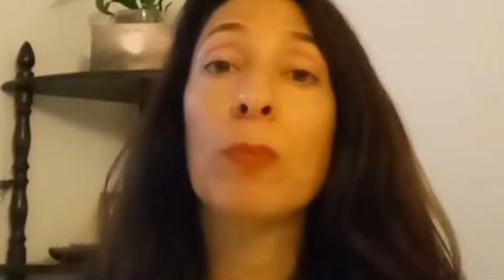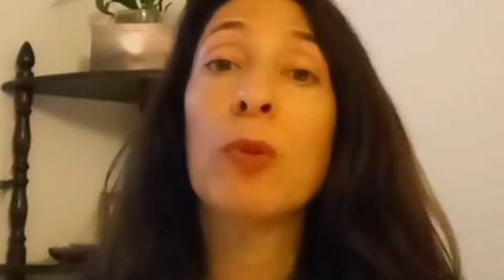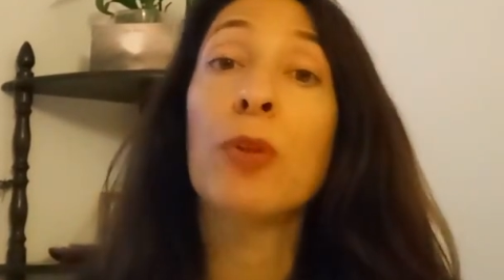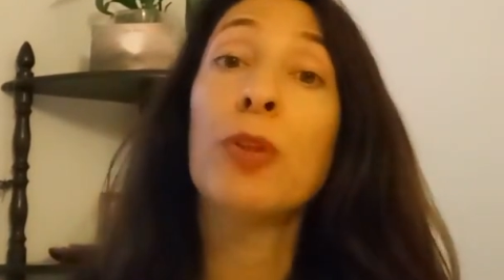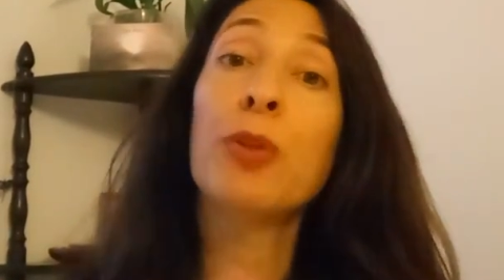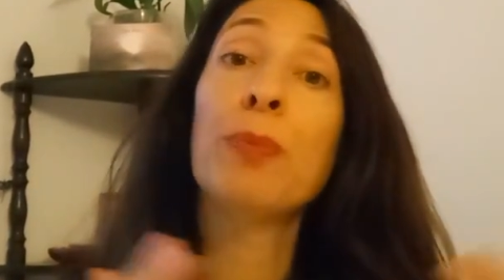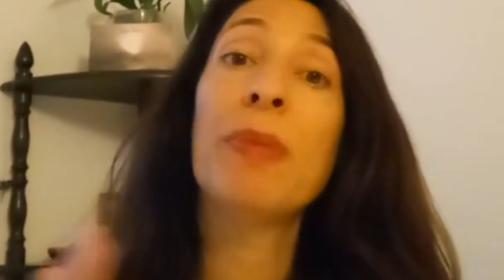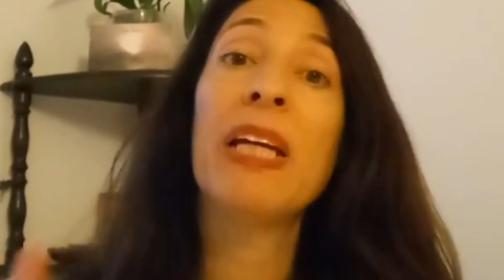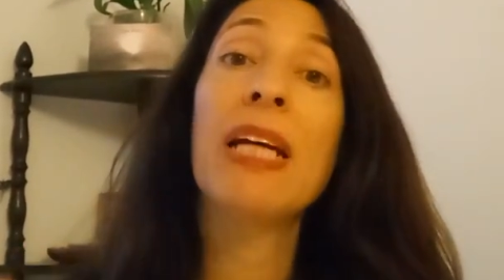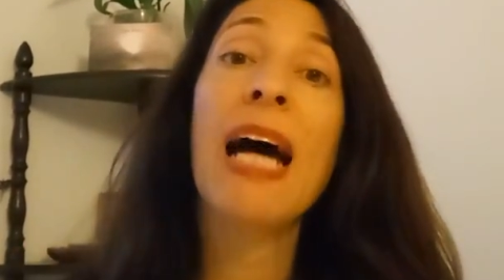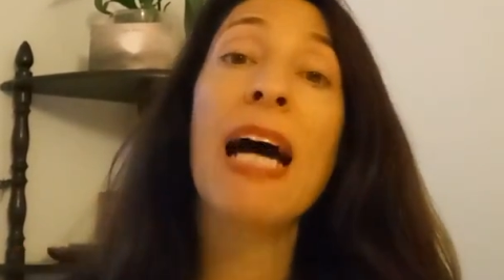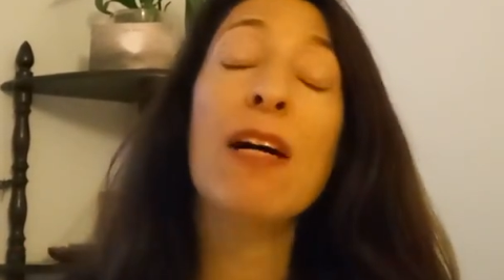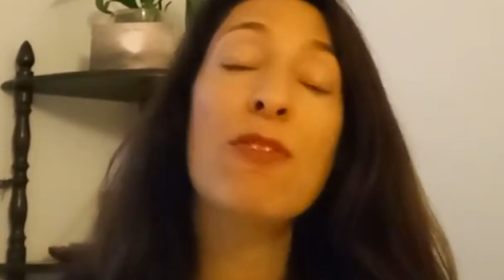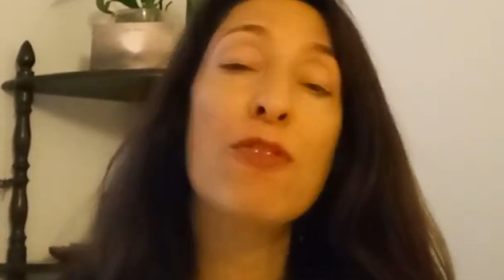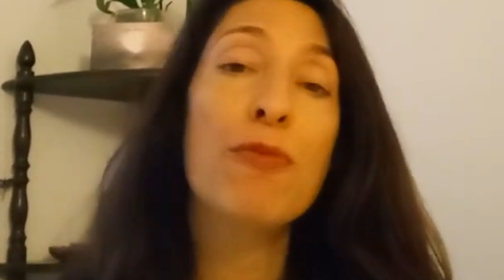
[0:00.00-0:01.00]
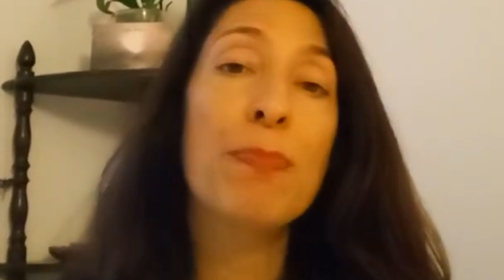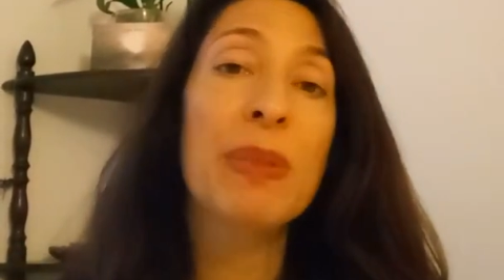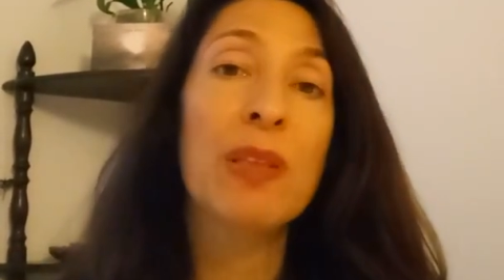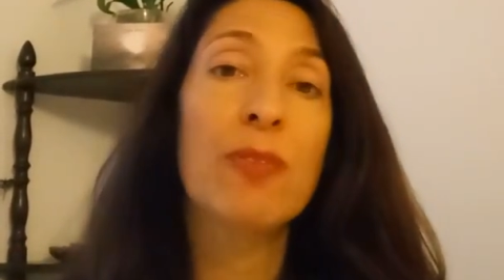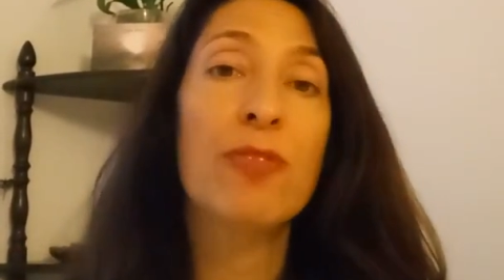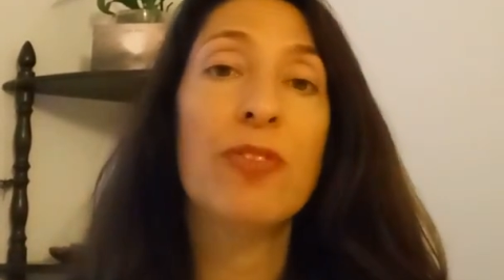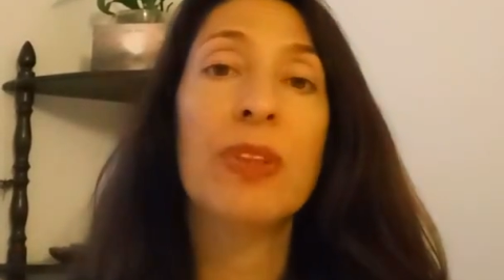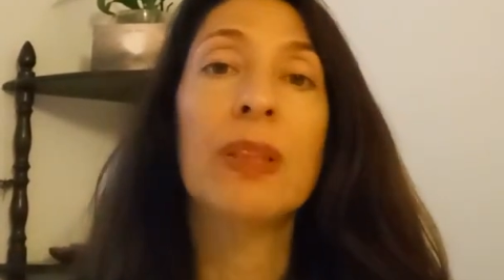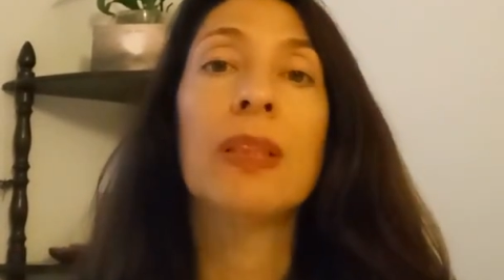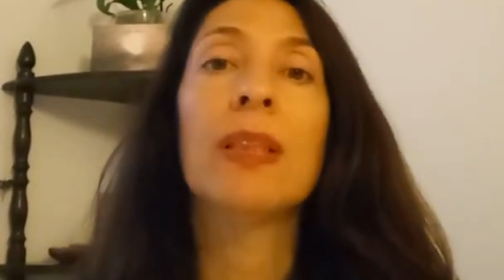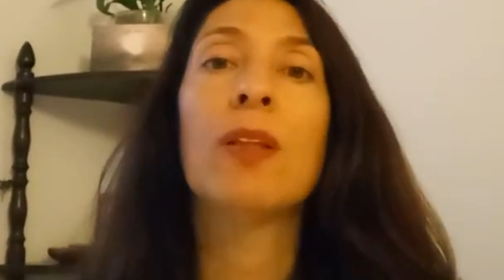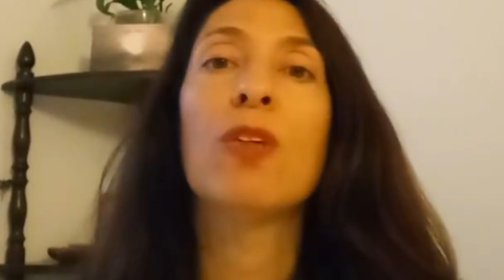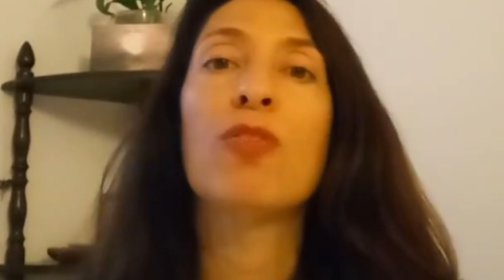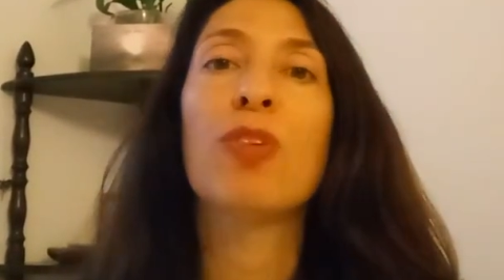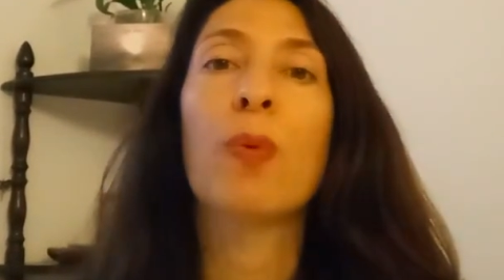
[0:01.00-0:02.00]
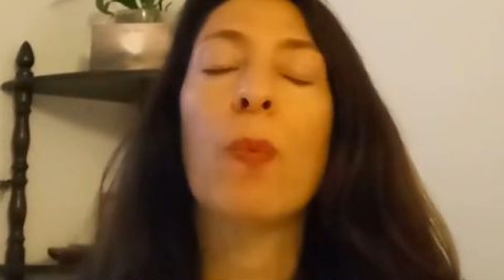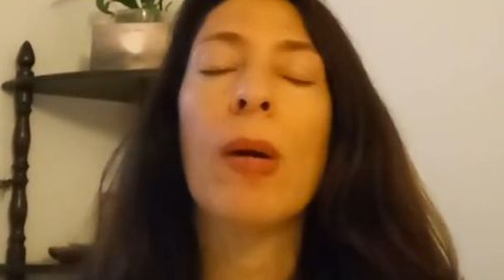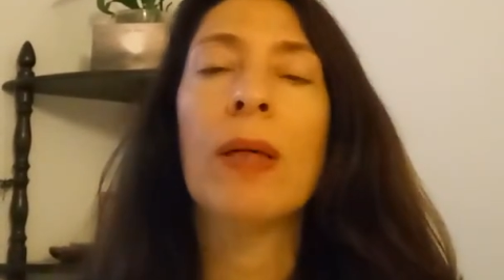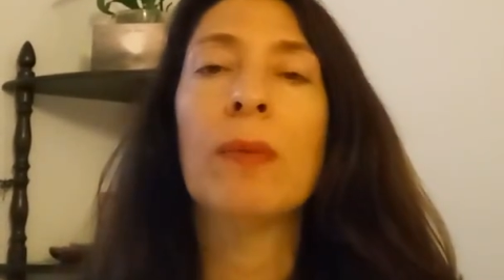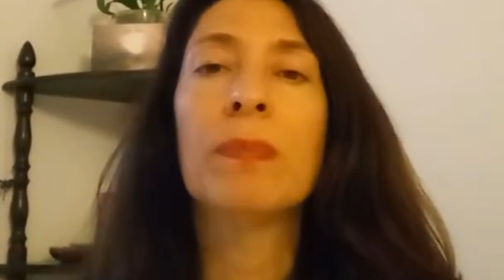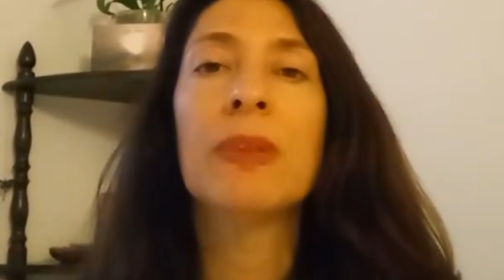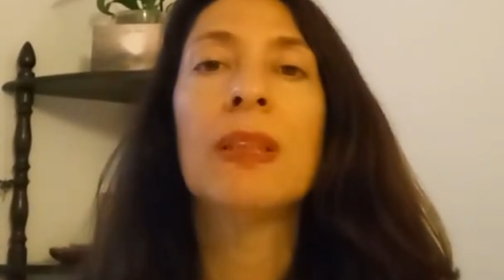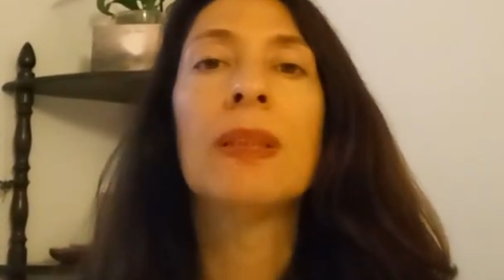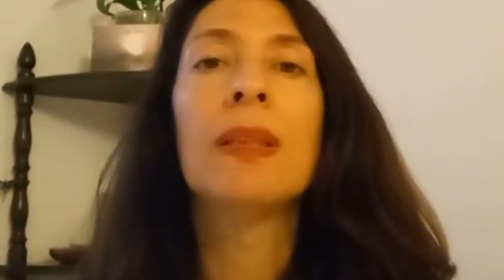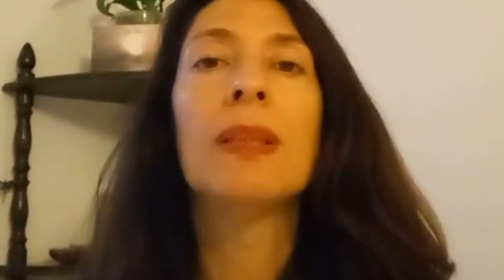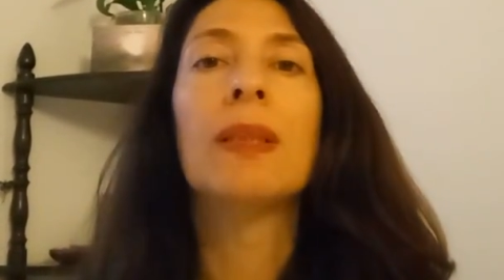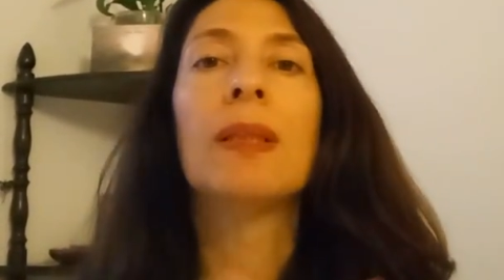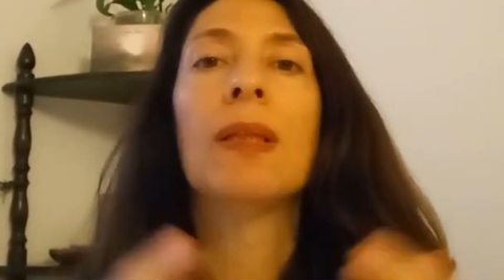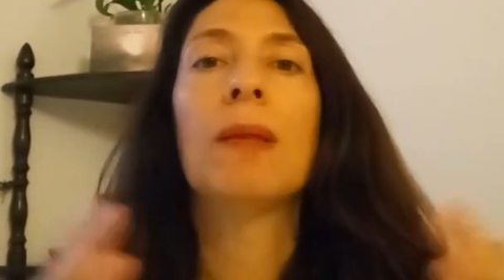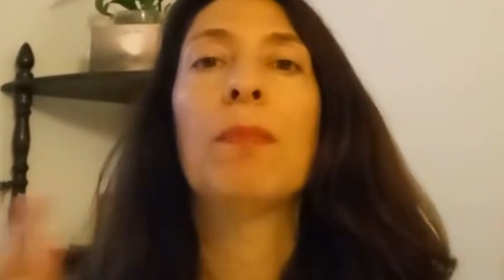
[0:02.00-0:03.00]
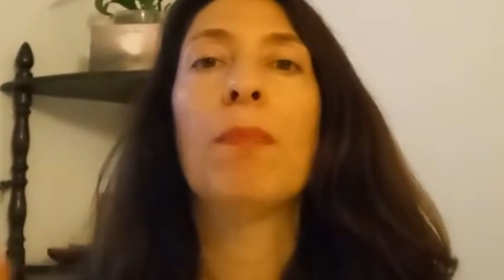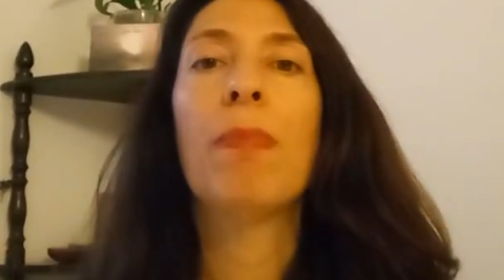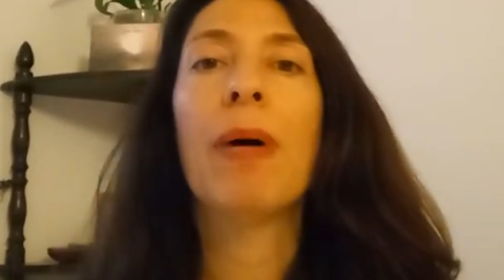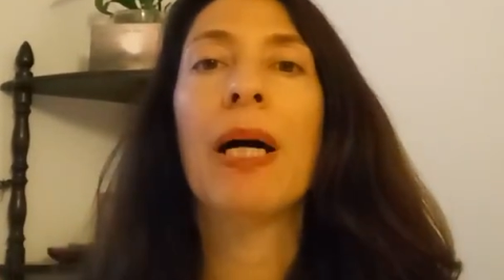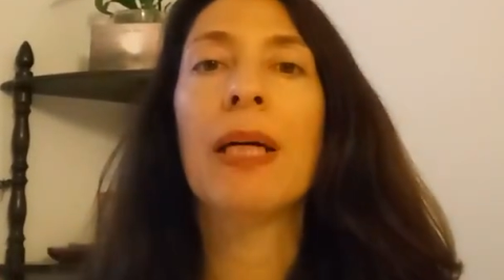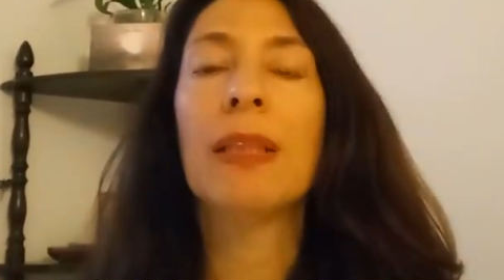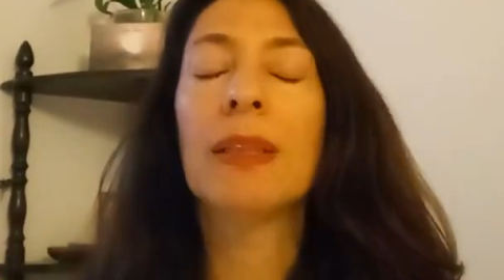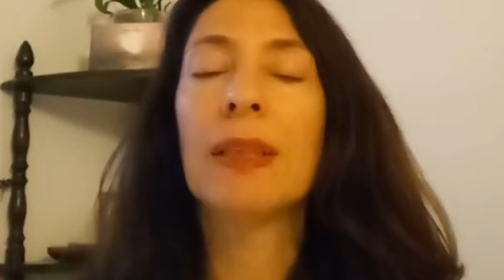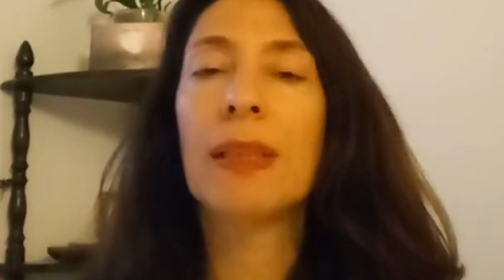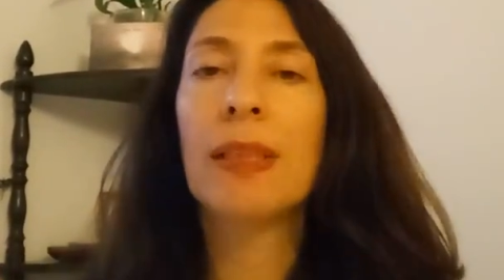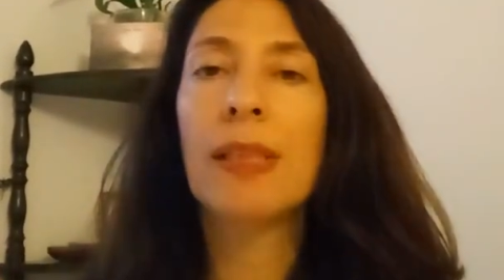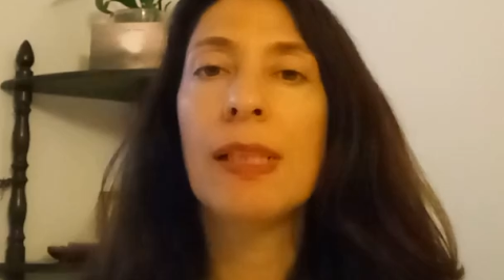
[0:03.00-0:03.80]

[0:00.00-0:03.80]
or you may have been feeling overwhelmed, but